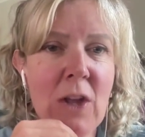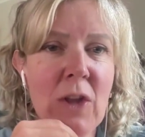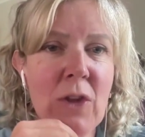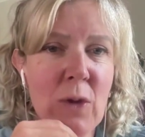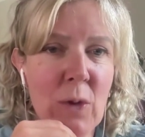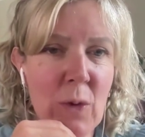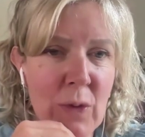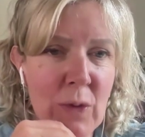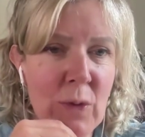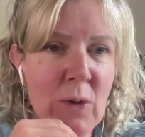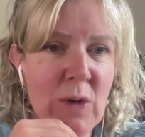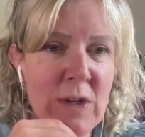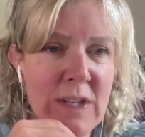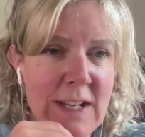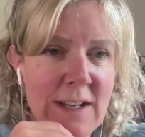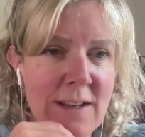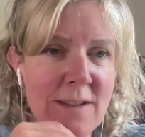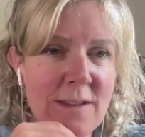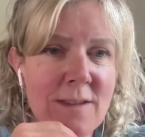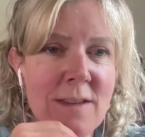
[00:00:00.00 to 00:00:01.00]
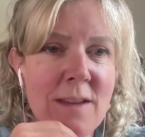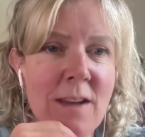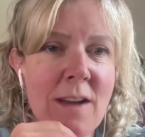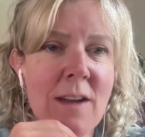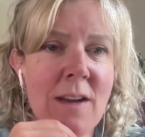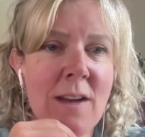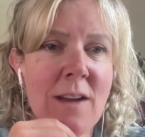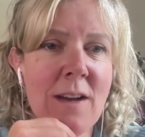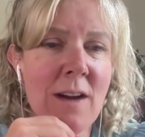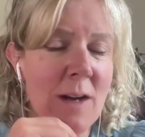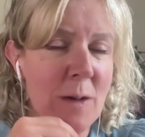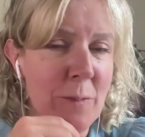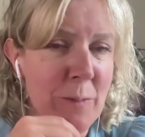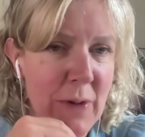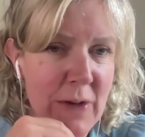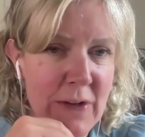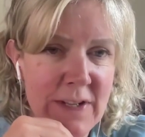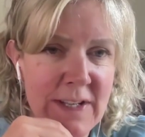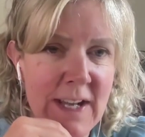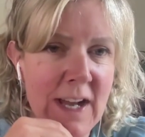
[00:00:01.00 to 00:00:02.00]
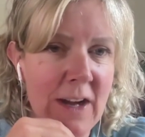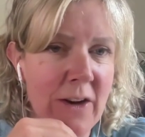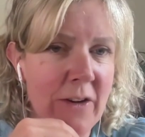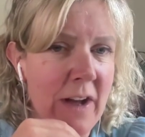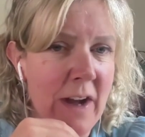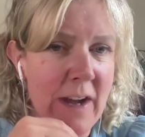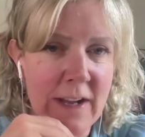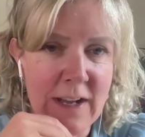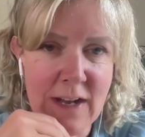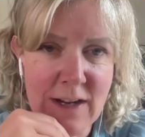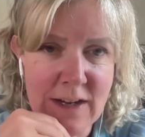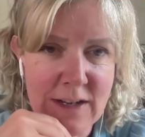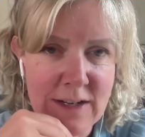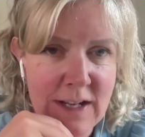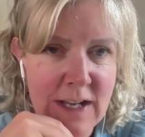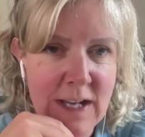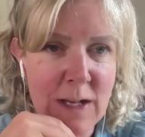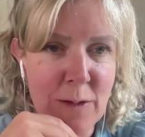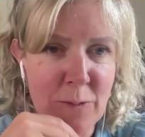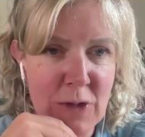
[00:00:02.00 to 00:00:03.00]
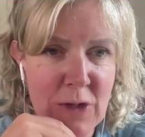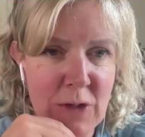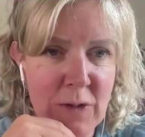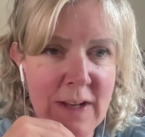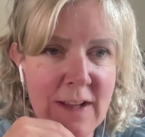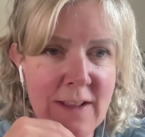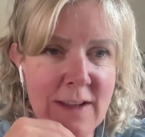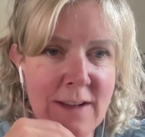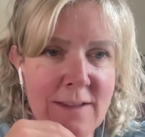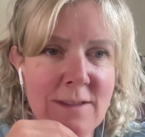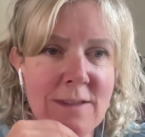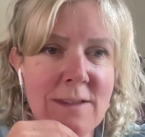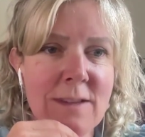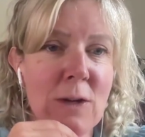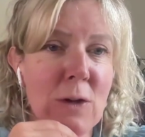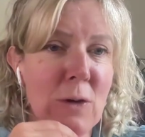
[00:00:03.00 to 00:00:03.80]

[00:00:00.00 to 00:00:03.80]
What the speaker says: Your thought is, I'm burnt out. I can't keep doing this.